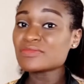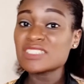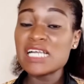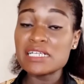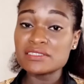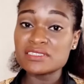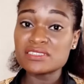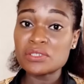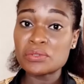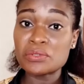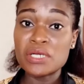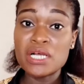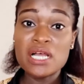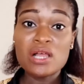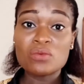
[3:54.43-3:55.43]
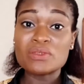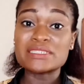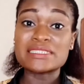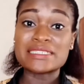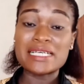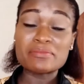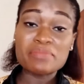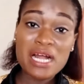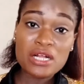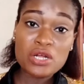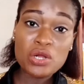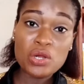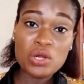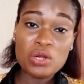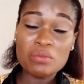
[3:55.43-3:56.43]
And so when they get back
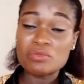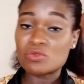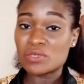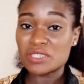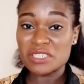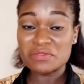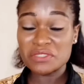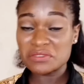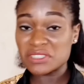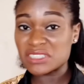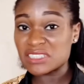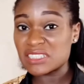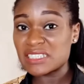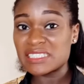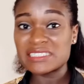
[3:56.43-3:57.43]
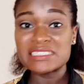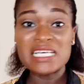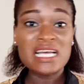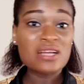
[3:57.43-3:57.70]
home, whatever it is,